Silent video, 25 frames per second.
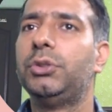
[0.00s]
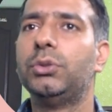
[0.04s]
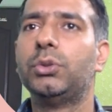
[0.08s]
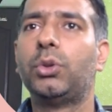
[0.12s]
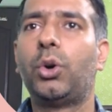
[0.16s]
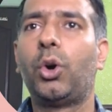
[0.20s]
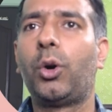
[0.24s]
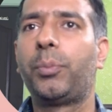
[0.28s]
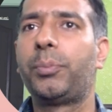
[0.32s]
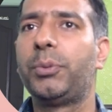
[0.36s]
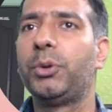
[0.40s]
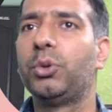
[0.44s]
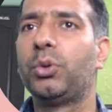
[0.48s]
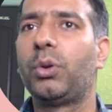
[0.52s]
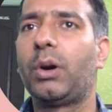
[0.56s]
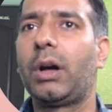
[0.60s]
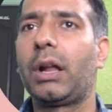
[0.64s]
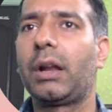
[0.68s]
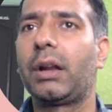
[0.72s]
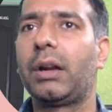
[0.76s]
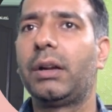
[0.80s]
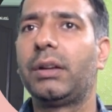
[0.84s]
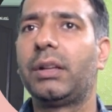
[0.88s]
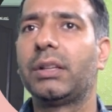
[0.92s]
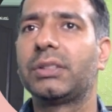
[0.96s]
we hope
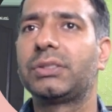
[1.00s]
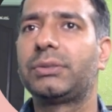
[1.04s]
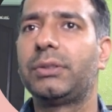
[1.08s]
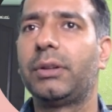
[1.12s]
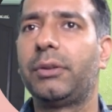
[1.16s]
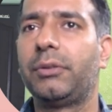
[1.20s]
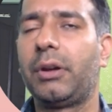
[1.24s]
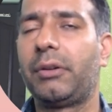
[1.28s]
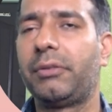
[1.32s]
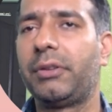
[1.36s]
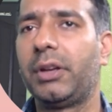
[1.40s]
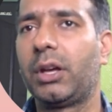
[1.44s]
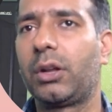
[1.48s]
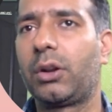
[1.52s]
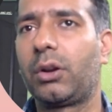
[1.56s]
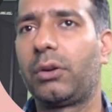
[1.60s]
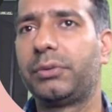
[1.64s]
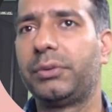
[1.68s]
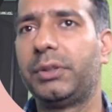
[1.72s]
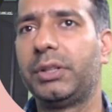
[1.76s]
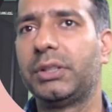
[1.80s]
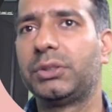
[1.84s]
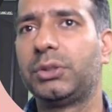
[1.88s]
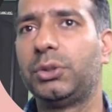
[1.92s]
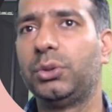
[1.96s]
you are
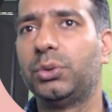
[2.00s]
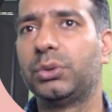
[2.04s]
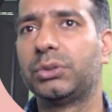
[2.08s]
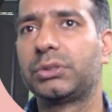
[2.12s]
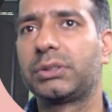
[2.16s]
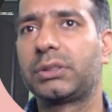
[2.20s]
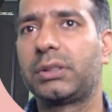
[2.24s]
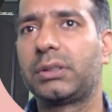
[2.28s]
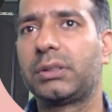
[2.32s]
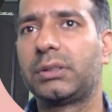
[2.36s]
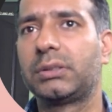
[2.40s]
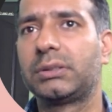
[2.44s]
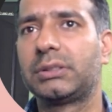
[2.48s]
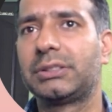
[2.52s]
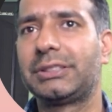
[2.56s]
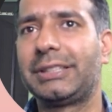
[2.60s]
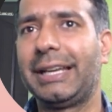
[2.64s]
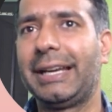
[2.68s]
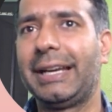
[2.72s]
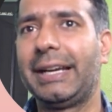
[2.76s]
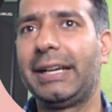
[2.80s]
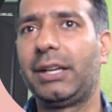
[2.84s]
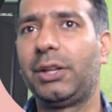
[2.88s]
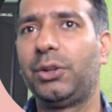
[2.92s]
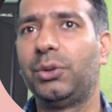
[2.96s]
aware of this use
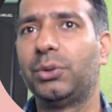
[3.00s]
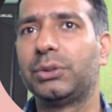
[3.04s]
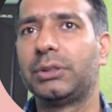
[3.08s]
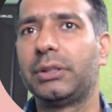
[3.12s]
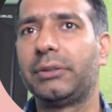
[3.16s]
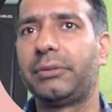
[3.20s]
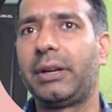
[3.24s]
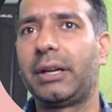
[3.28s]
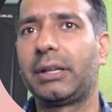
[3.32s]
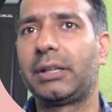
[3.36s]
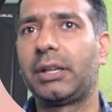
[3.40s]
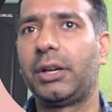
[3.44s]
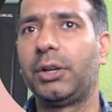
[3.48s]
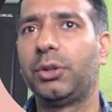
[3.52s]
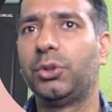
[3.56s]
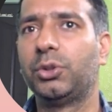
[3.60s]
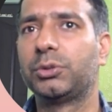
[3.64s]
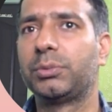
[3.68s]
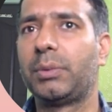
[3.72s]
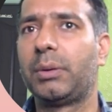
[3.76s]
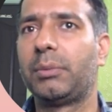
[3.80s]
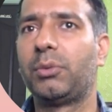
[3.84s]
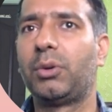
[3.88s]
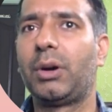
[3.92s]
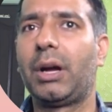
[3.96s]
state, use effect, and
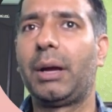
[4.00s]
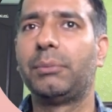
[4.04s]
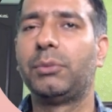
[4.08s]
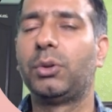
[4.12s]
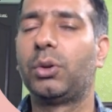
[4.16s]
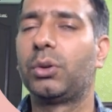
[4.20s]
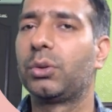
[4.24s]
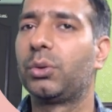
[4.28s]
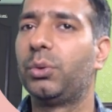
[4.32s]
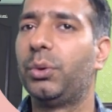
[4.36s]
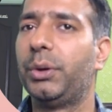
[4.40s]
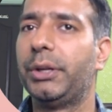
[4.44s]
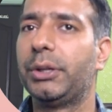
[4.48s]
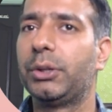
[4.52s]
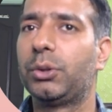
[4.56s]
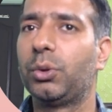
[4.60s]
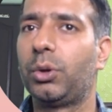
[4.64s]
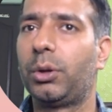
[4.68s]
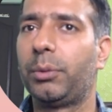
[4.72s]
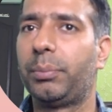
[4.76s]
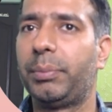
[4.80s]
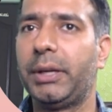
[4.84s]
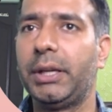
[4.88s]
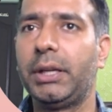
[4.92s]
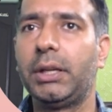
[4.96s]
use memo. I'm not going
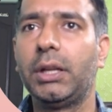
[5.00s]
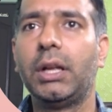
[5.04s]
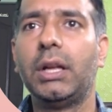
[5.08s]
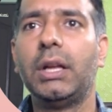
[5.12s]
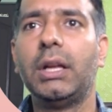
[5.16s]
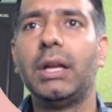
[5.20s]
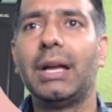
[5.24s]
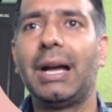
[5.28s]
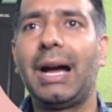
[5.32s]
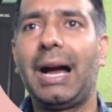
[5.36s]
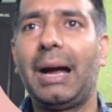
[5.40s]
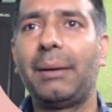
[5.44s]
to repeat.